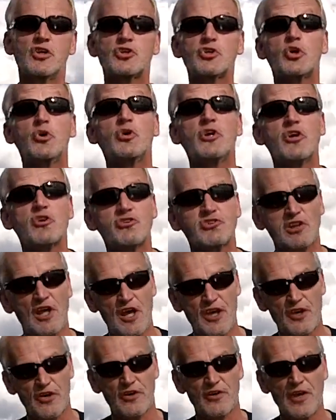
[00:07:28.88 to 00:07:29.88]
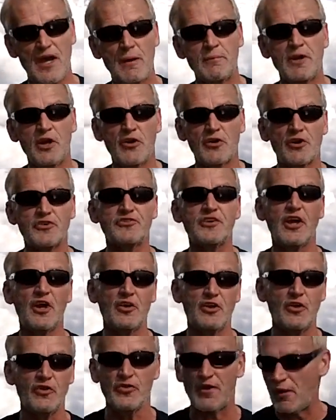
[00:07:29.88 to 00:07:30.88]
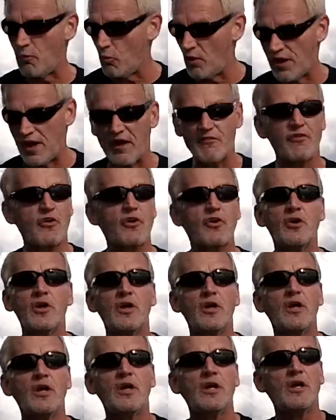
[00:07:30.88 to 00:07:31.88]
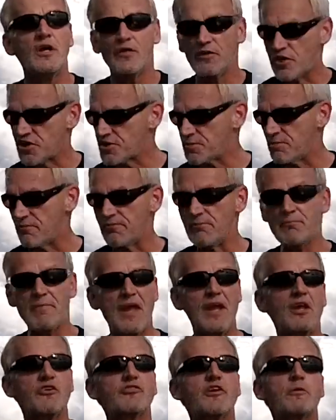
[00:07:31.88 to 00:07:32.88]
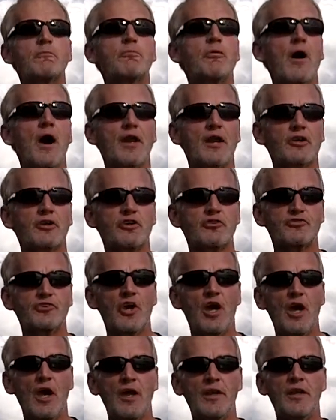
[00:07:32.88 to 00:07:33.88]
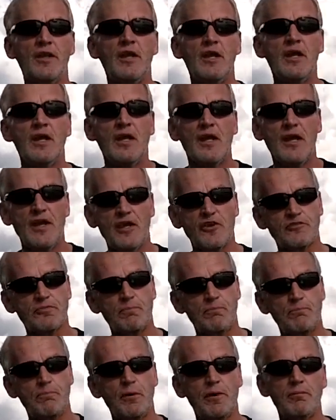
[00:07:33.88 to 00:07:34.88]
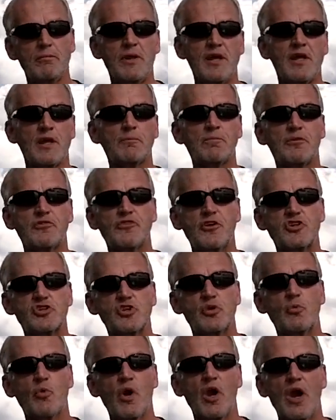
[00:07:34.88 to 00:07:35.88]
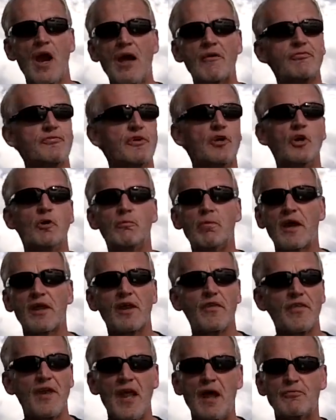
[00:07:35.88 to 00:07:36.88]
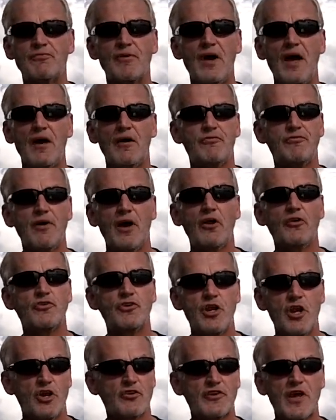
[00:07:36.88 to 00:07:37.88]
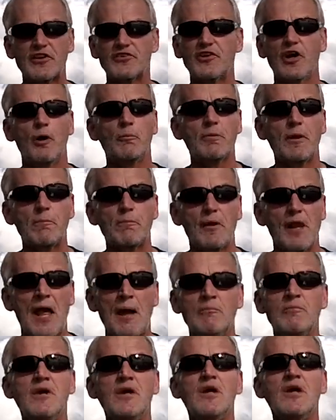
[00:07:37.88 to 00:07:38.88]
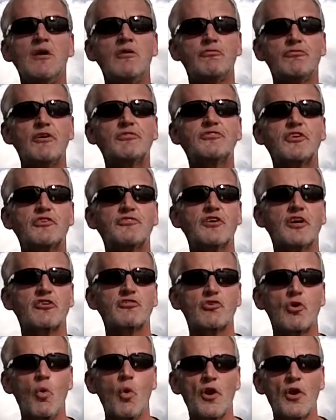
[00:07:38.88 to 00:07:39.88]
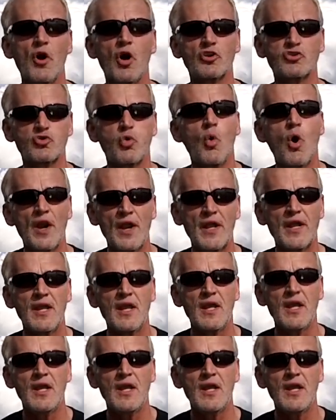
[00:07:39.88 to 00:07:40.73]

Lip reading: 2 years later, I'm here to tell you that whatever this amazing product has done, it has put me in a position where I feel better than I've felt in years. I tell people I'm 56 going on 20.